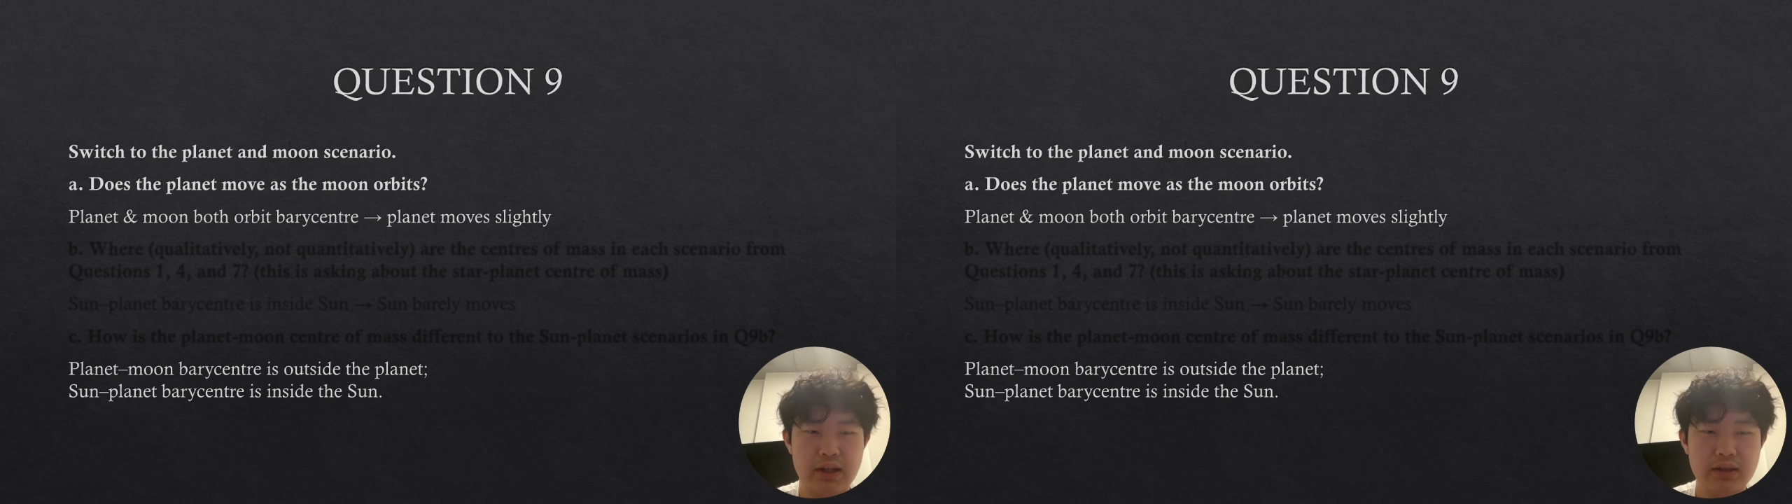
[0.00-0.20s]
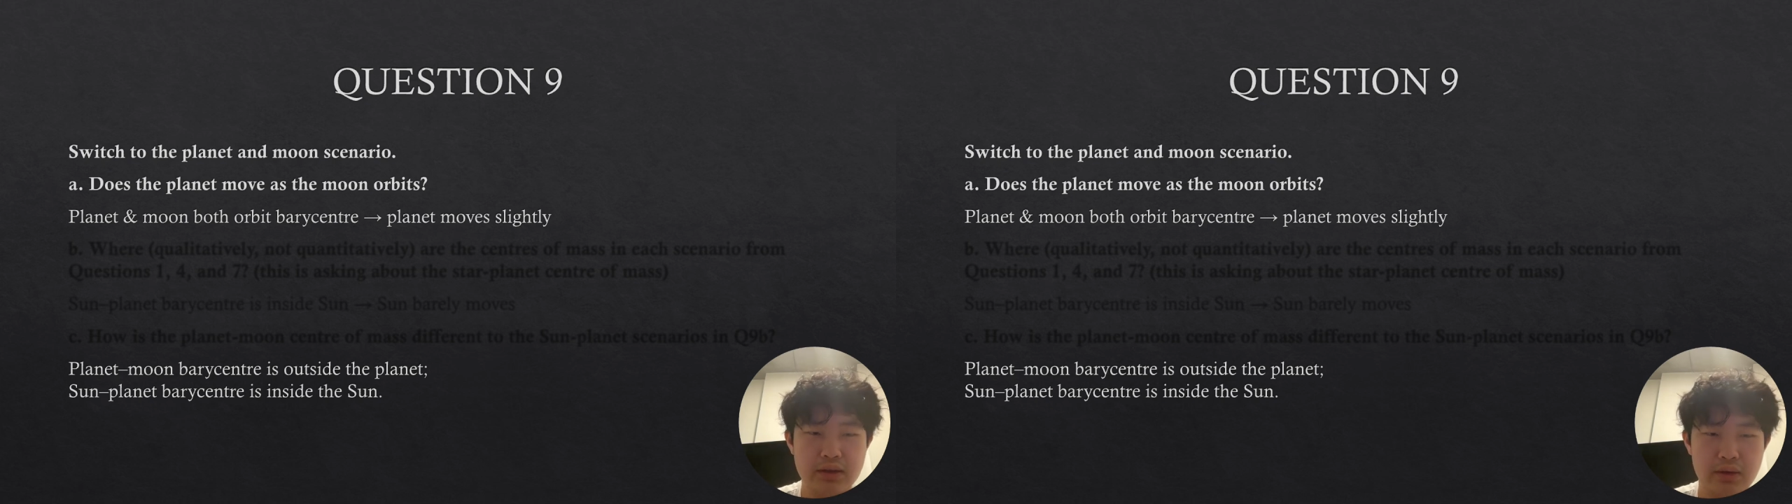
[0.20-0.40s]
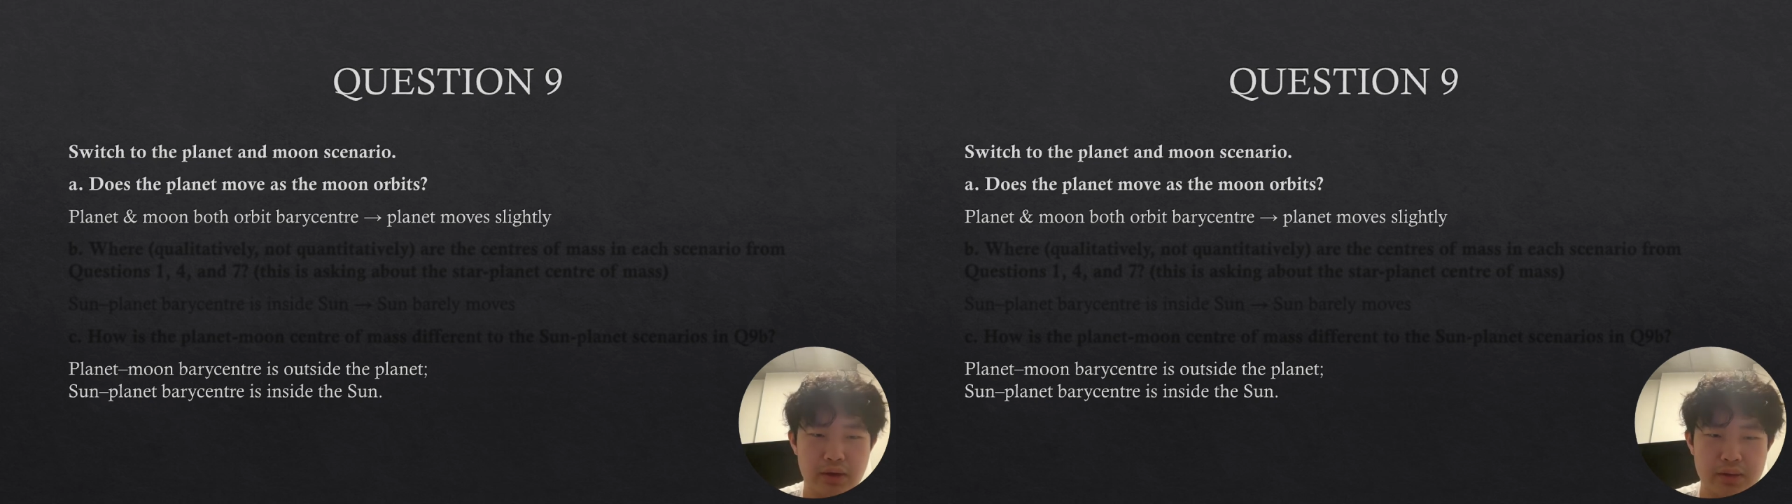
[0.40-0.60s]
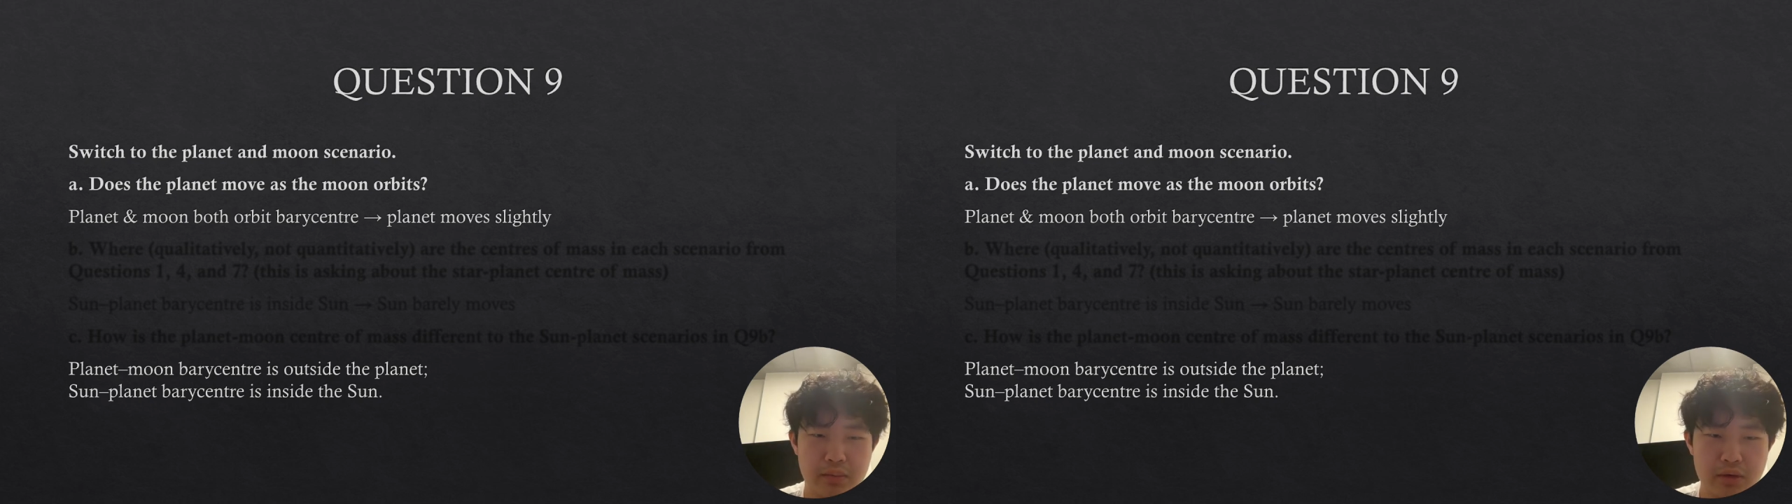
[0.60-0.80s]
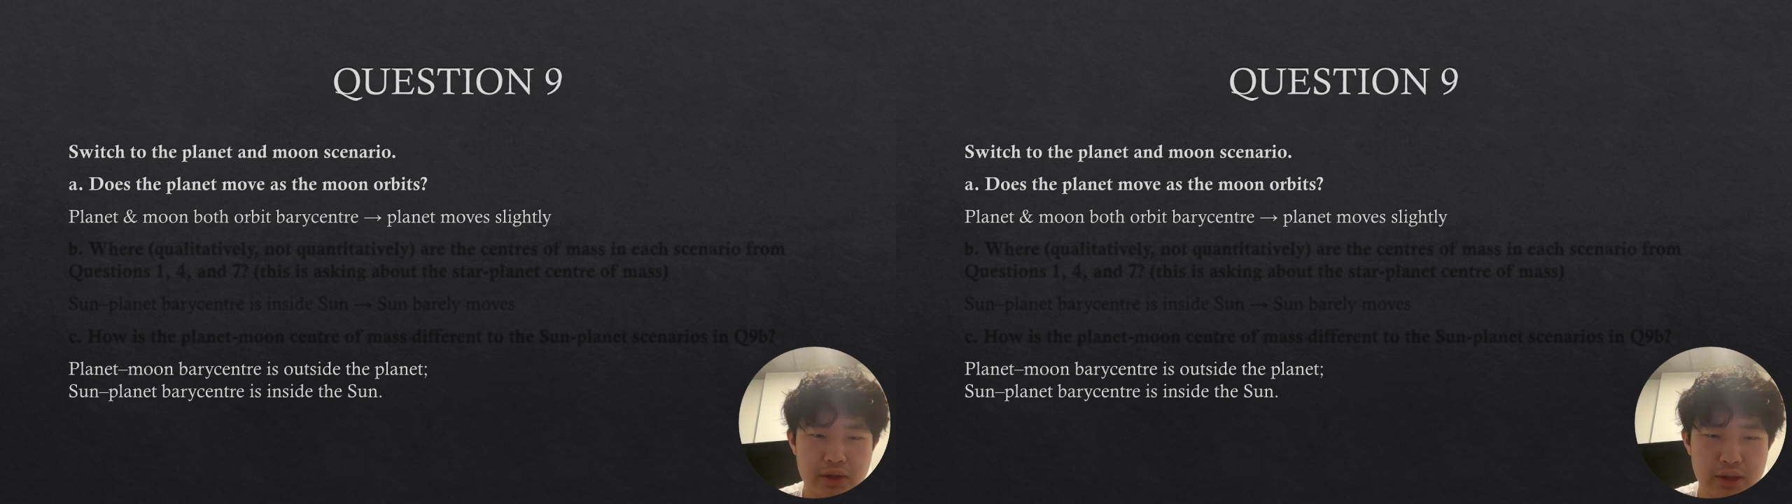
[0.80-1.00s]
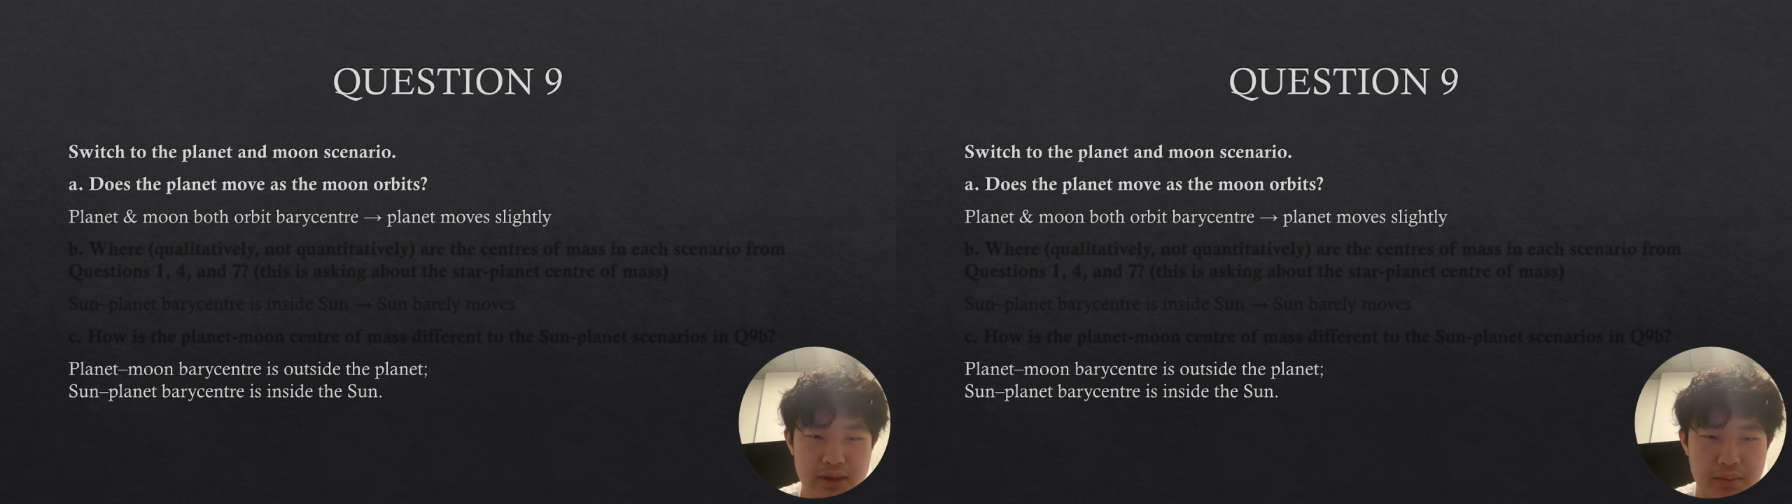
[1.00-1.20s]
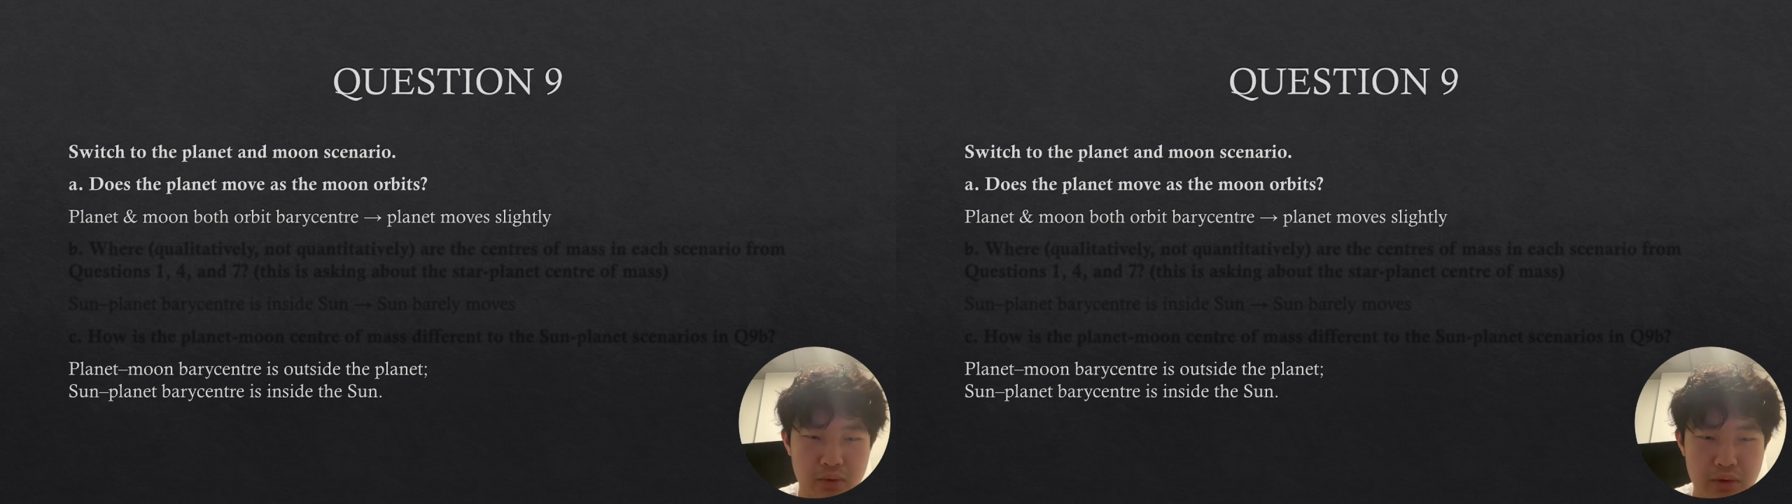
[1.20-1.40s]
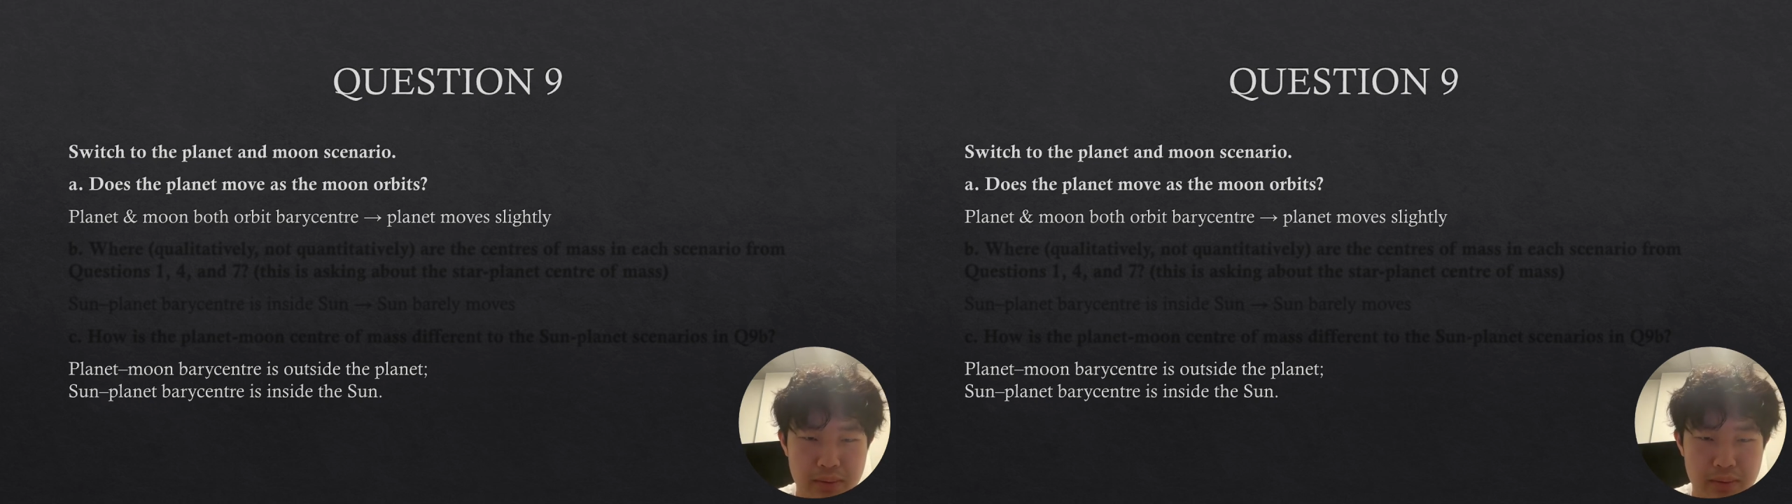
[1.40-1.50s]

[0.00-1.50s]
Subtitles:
so its motion is small